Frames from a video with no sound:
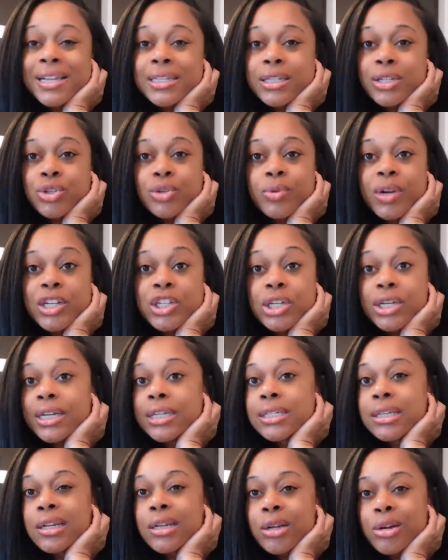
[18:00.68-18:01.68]
situation
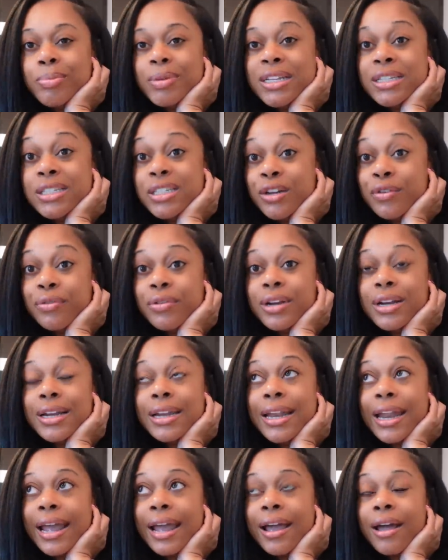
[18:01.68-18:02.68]
is a little bit different
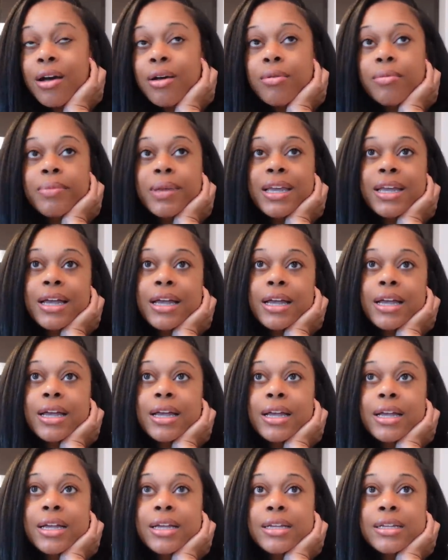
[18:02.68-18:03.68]
now
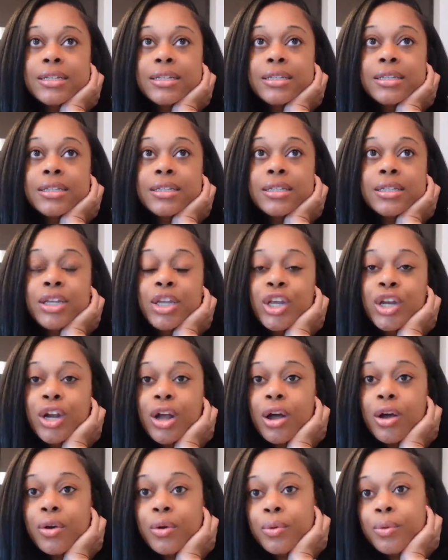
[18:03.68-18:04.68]
because you
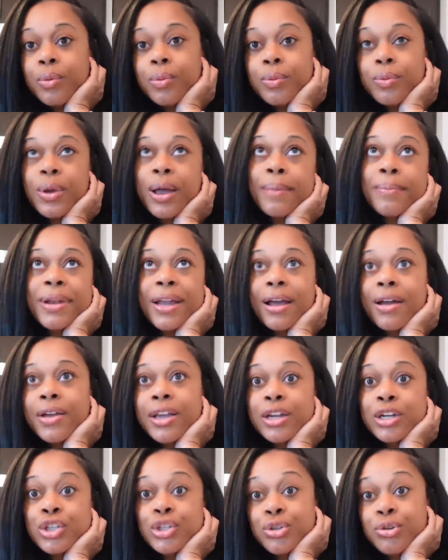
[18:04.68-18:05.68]
know I'm now
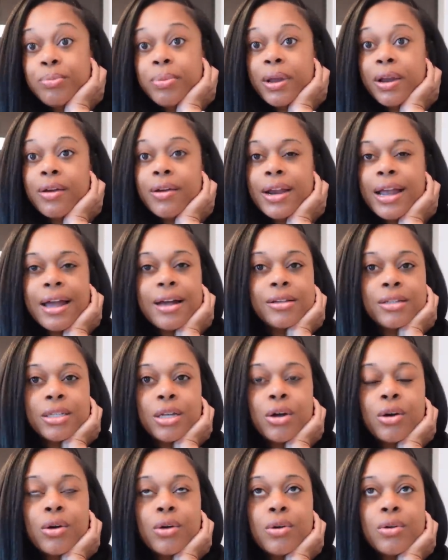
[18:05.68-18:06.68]
in a two-parent
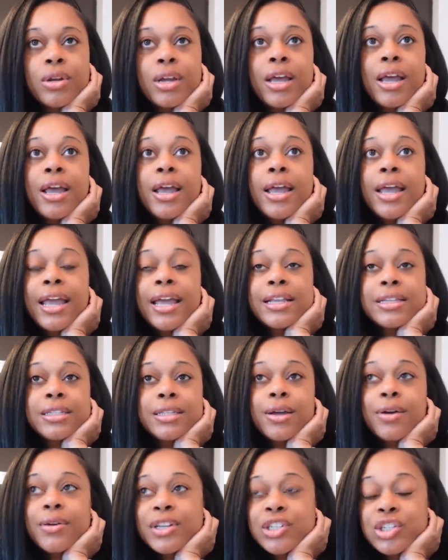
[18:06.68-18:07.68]
household and
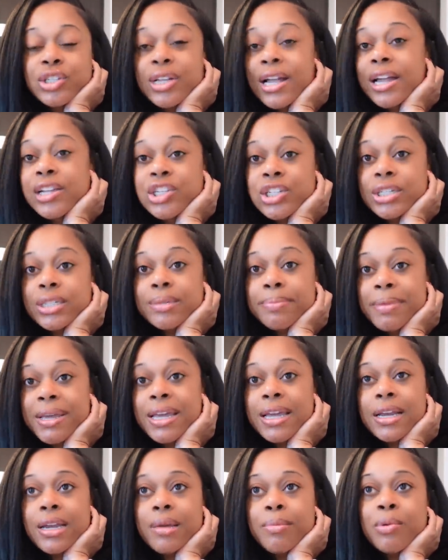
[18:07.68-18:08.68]
so it's not just me
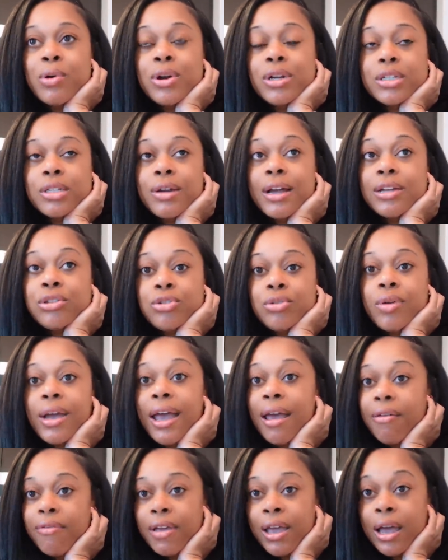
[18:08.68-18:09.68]
anymore, so I do
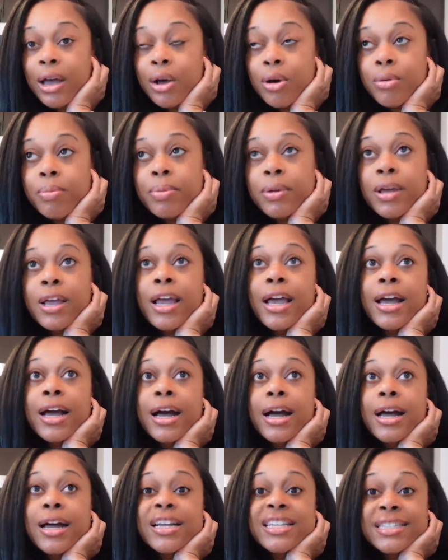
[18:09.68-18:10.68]
have help.
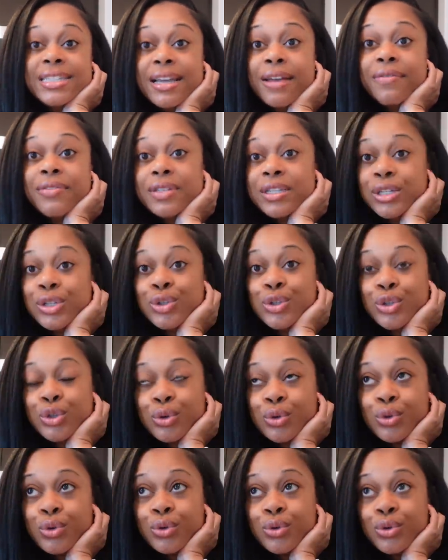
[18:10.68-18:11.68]
Uh, Seth is in
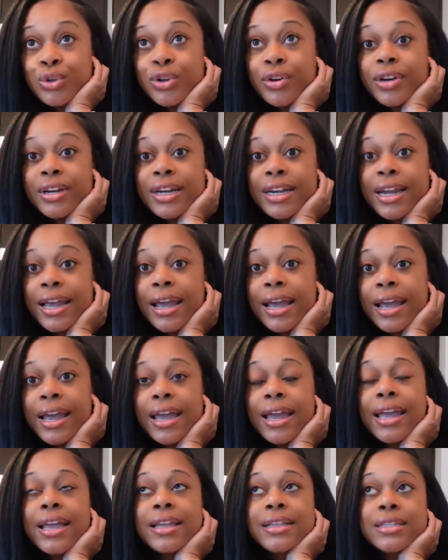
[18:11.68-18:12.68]
school during the
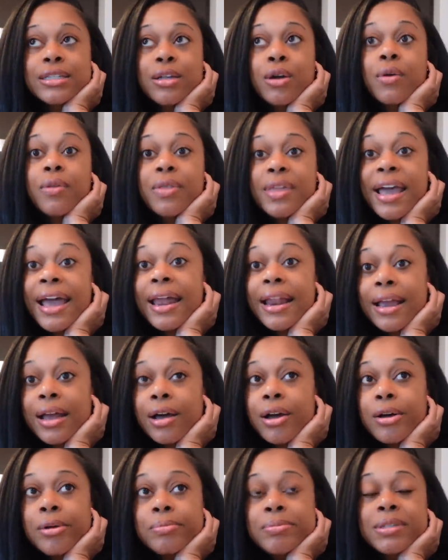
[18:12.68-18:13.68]
day, and so that
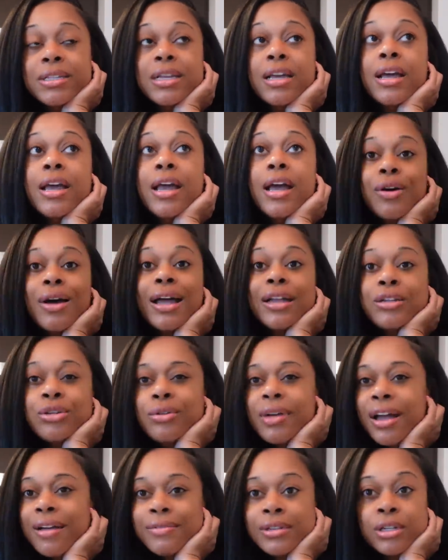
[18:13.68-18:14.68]
helps. So I do
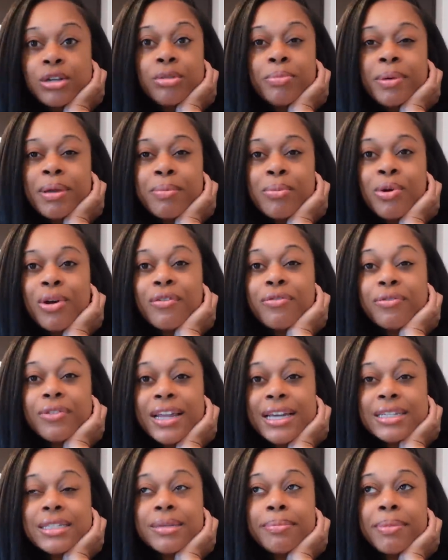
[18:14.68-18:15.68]
have a little bit more
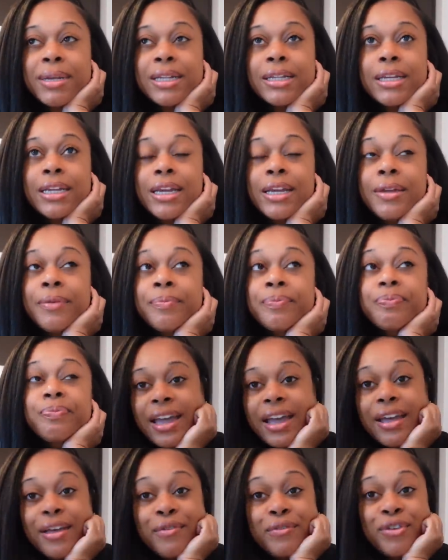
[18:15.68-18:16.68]
flexibility.
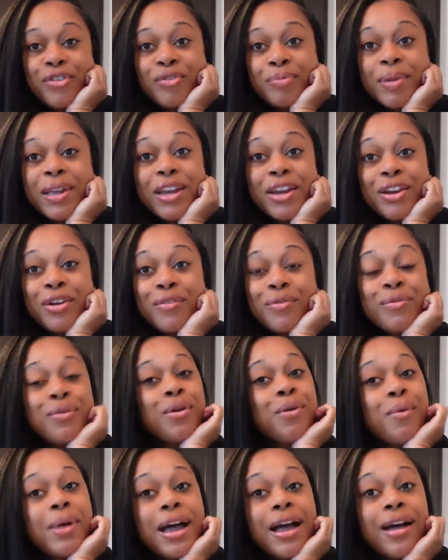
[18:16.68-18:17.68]
Yeah, if you've been here for
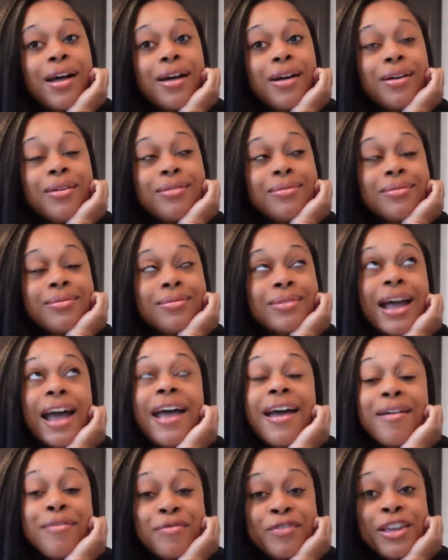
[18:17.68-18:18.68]
a while, I
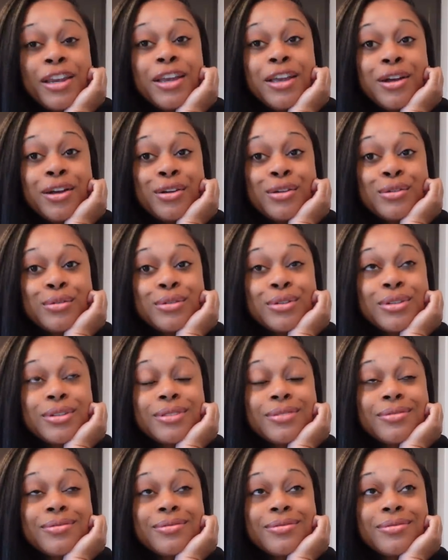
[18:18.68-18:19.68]
have videos